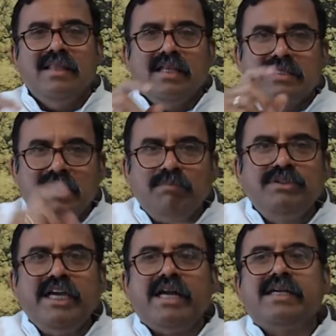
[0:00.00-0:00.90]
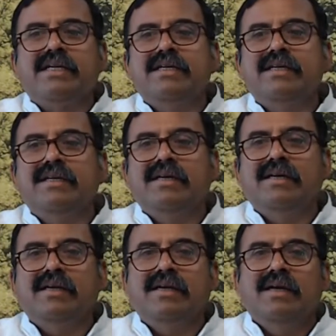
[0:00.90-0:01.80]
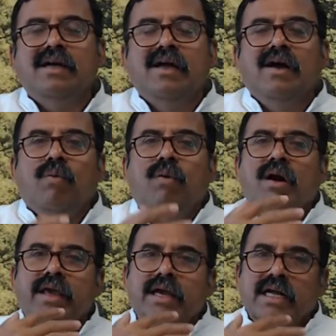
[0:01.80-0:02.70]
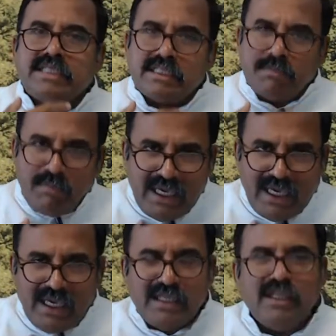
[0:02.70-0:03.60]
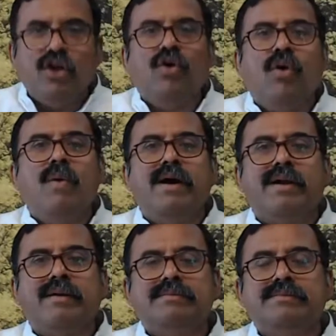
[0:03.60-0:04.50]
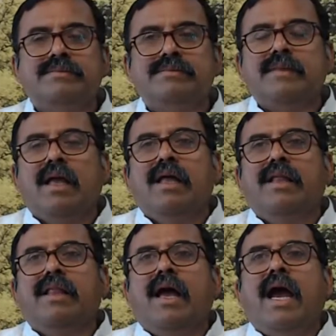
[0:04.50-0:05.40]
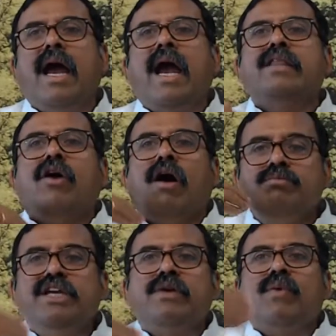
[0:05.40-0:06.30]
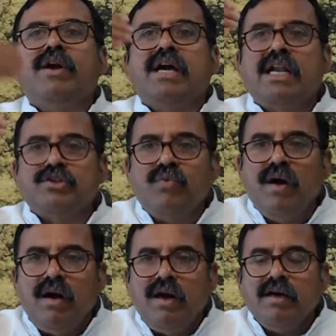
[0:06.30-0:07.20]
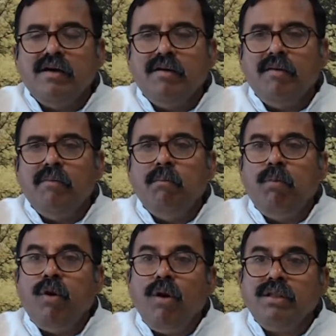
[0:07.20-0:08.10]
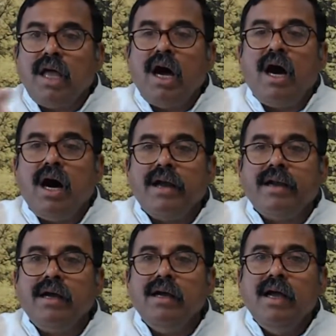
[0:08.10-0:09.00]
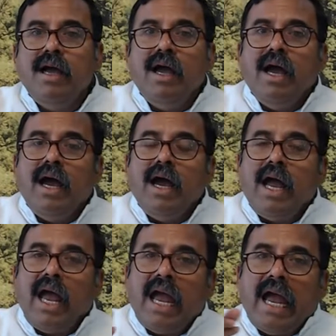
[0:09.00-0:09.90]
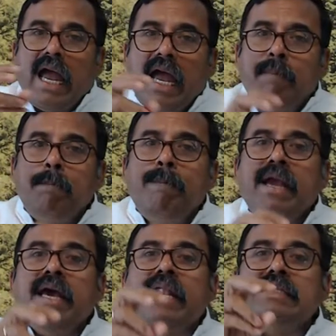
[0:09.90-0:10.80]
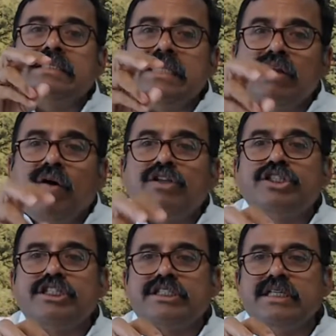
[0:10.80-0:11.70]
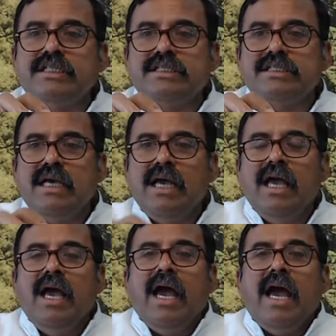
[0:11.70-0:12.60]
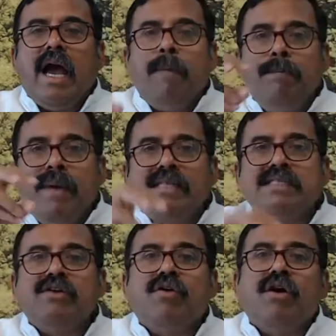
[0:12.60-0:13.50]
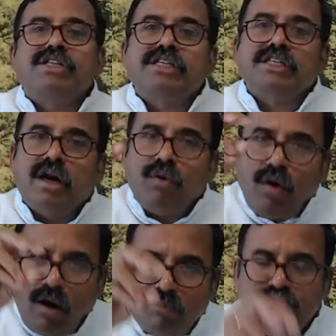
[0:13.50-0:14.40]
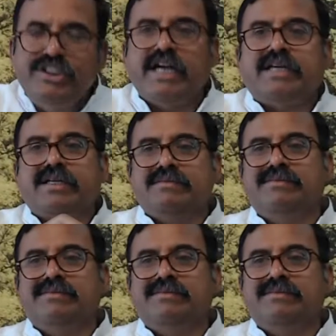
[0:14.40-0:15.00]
The subject, what I call as me, the knower, and the object, what I call as world, both are appearance in consciousness. Appearance in consciousness is called object.